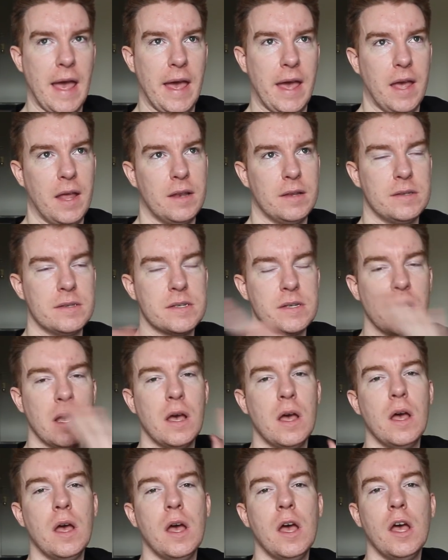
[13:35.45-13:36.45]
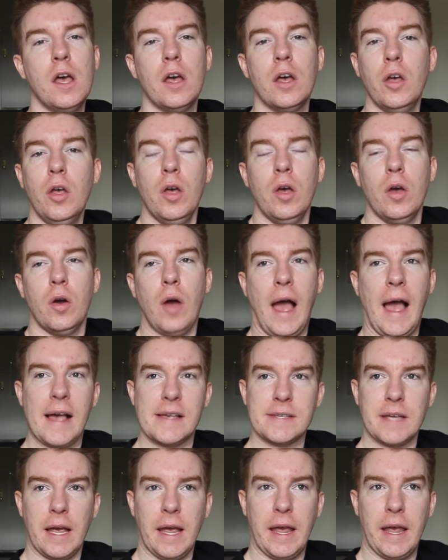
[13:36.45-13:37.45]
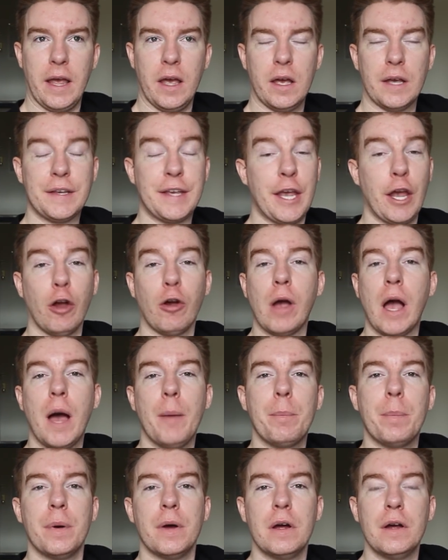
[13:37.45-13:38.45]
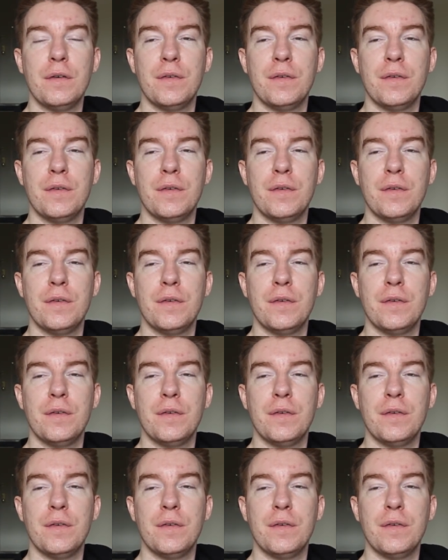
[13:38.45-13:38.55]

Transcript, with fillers: And as I gear up